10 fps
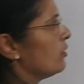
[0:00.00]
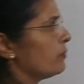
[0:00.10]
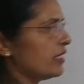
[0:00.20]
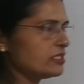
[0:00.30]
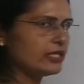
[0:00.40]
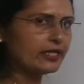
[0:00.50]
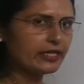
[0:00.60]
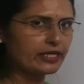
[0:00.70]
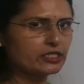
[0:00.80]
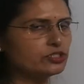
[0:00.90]
present
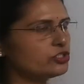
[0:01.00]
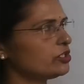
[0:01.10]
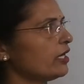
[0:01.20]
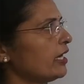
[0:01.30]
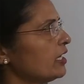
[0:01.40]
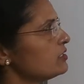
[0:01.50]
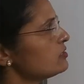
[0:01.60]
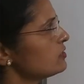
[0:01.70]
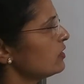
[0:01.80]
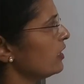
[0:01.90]
age
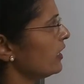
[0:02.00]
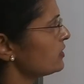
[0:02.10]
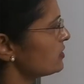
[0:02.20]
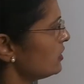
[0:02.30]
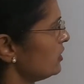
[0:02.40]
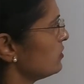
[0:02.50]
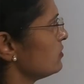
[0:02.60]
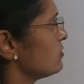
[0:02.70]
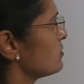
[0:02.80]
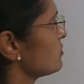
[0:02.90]
as x
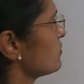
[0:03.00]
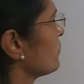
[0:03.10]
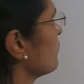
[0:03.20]
years,